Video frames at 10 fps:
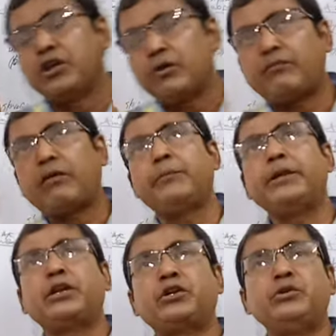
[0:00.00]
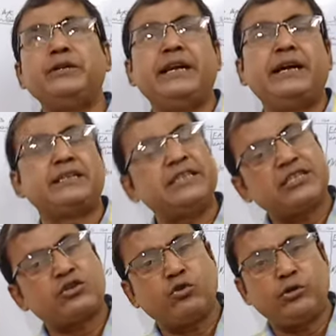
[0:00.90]
from year to year. So
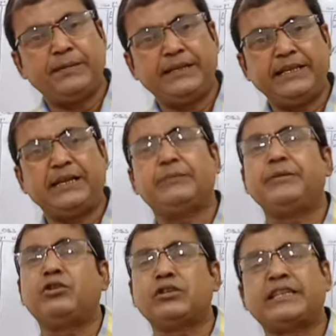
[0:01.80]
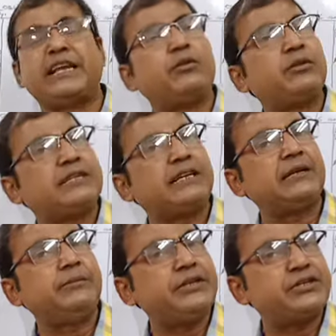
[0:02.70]
it could be there because there was
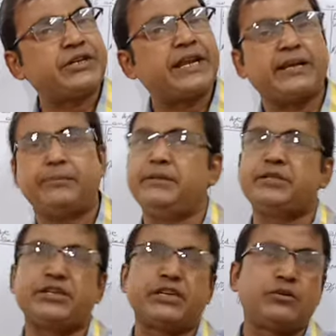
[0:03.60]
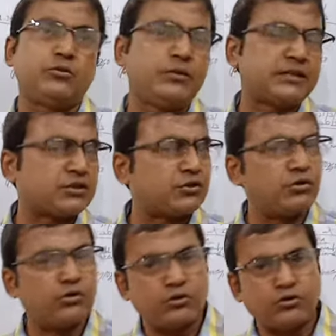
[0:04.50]
certain mistake was
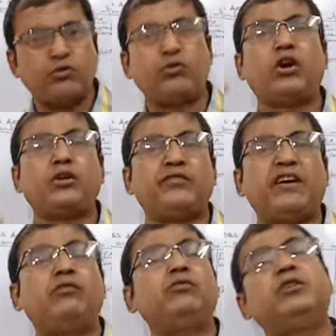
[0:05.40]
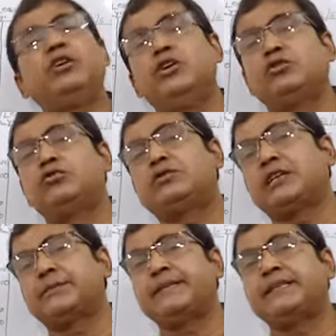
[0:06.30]
not found, so
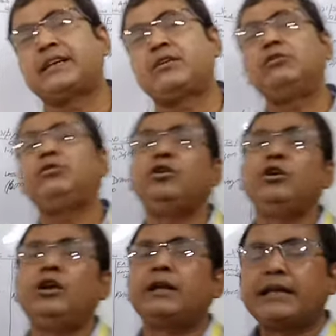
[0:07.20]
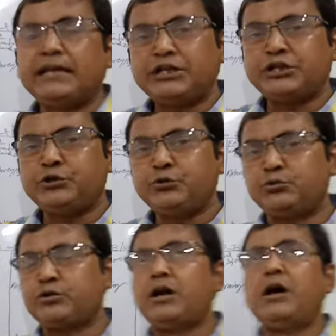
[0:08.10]
suspense account
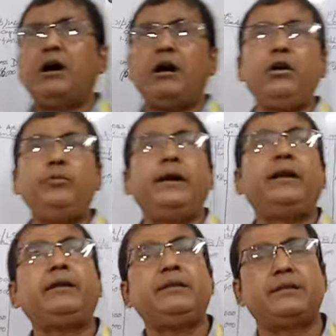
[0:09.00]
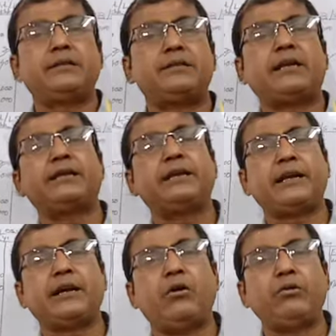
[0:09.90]
continued. However, certain
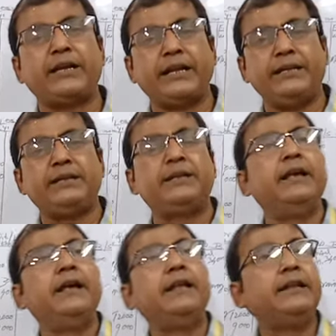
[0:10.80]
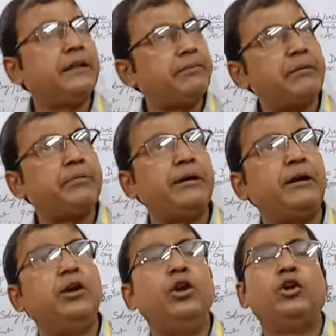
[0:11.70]
accountant they
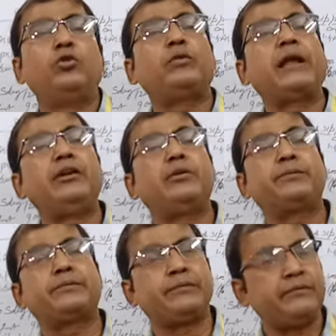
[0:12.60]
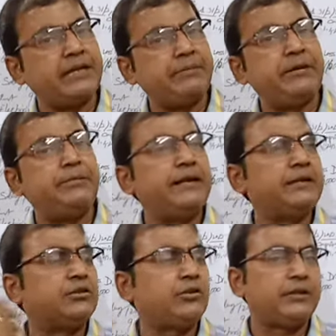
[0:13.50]
prefer to write off debit
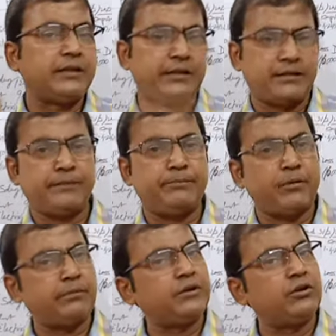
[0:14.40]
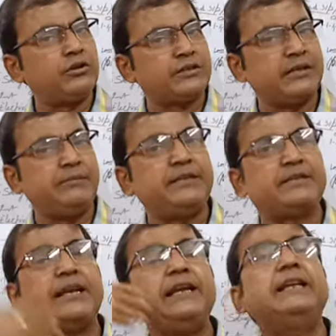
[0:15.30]
balance on the profit loss debit
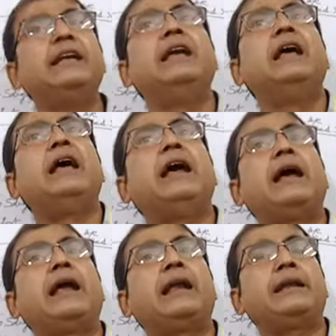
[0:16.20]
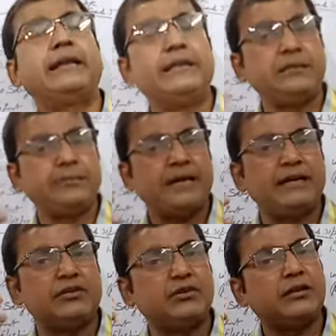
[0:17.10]
side and credit
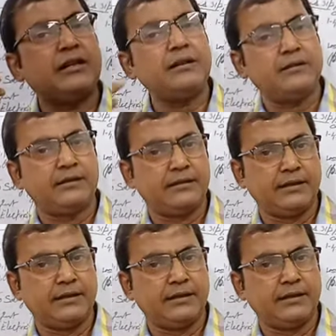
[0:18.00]
balance on the